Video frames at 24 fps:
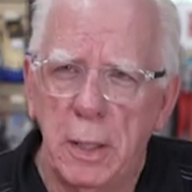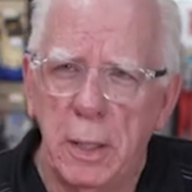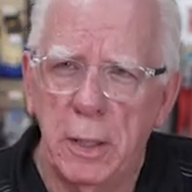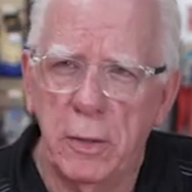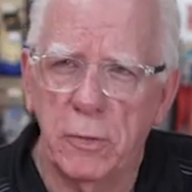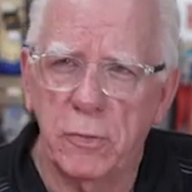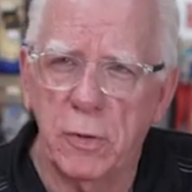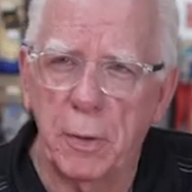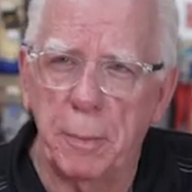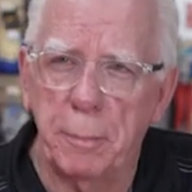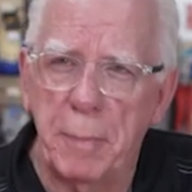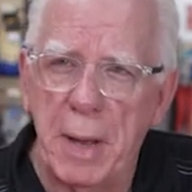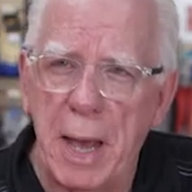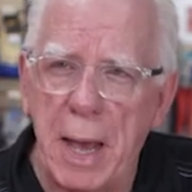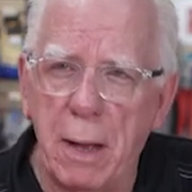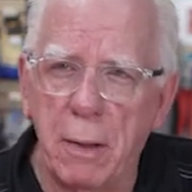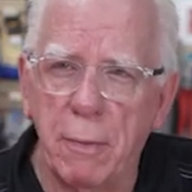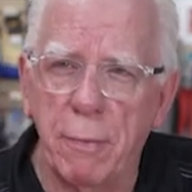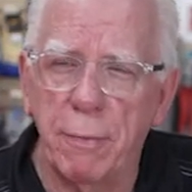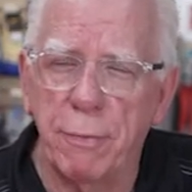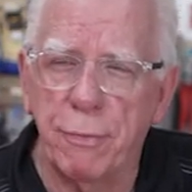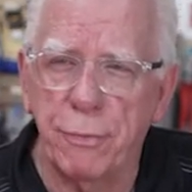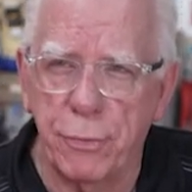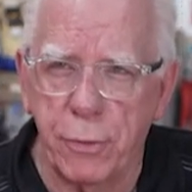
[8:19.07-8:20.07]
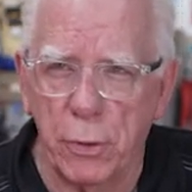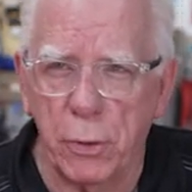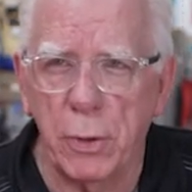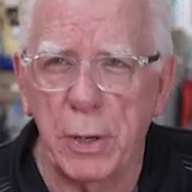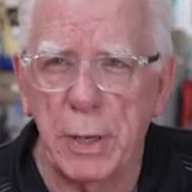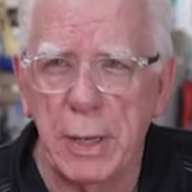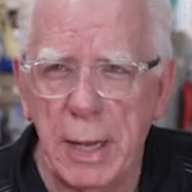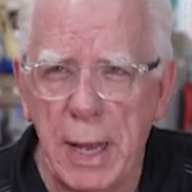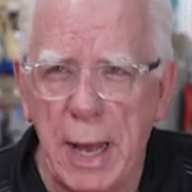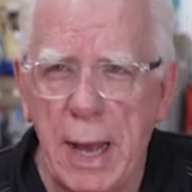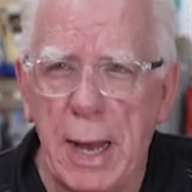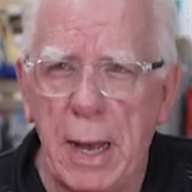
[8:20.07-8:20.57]
is about
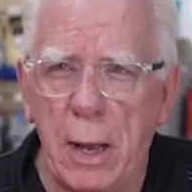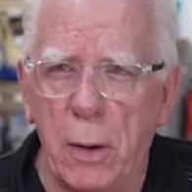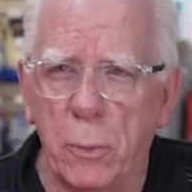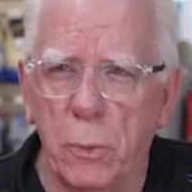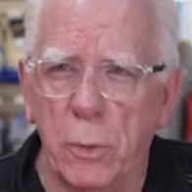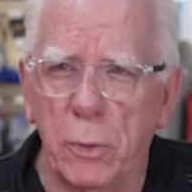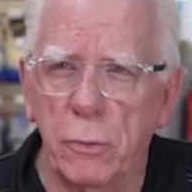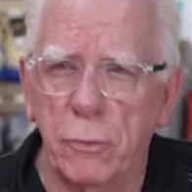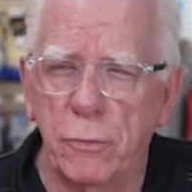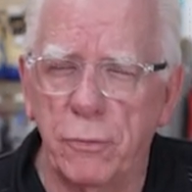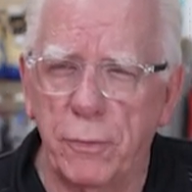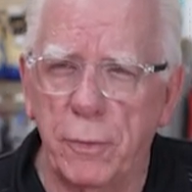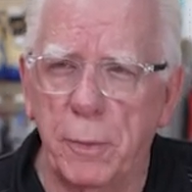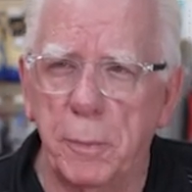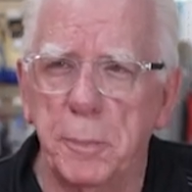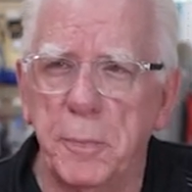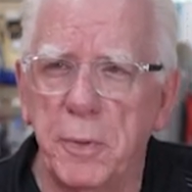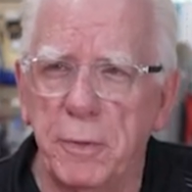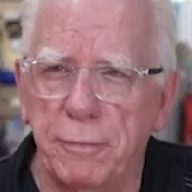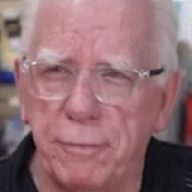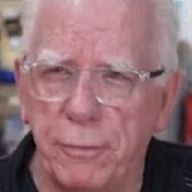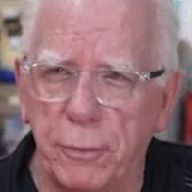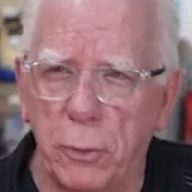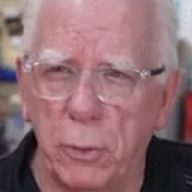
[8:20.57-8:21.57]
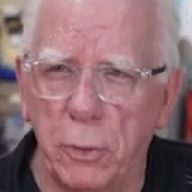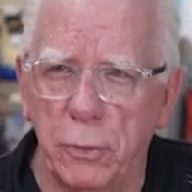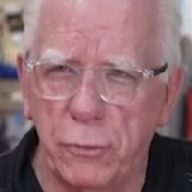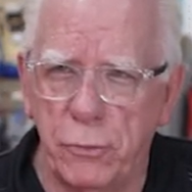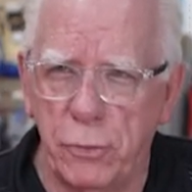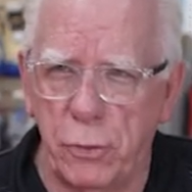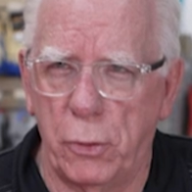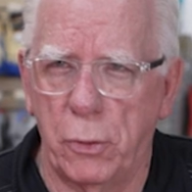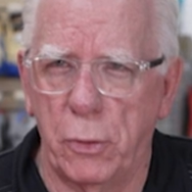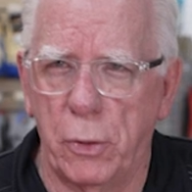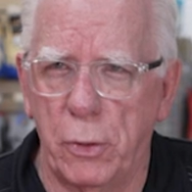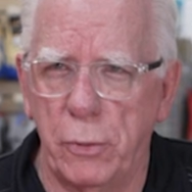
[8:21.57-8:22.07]
30 hours from a full
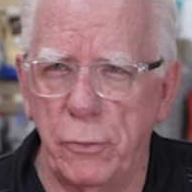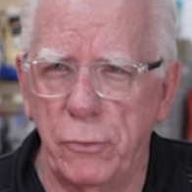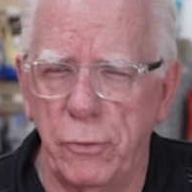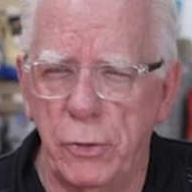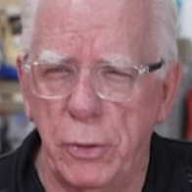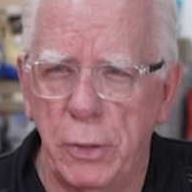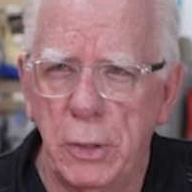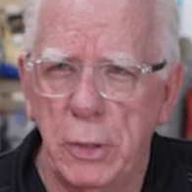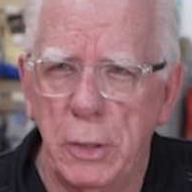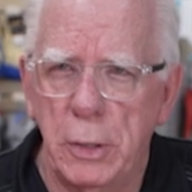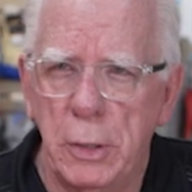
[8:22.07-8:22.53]
charge.